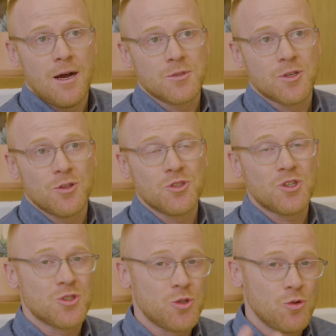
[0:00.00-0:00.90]
So those
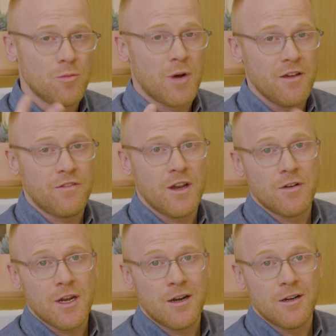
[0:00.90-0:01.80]
are 2 of my
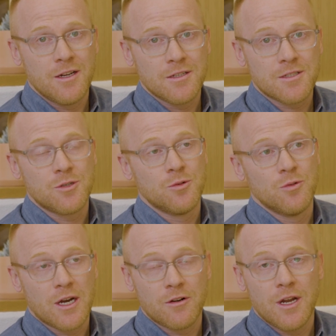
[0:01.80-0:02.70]
favorite areas to
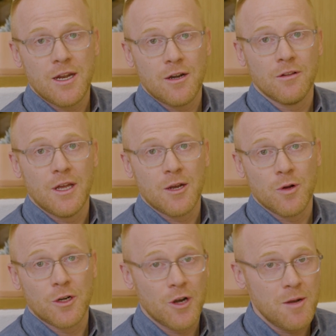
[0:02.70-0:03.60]
recreate here in
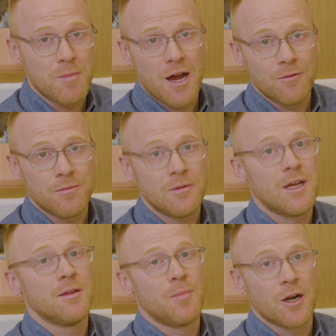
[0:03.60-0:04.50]
Lakewood, Green Mountain
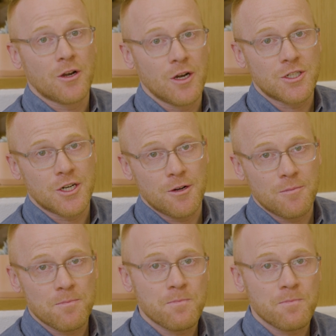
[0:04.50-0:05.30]
and the Bear Creek Trail.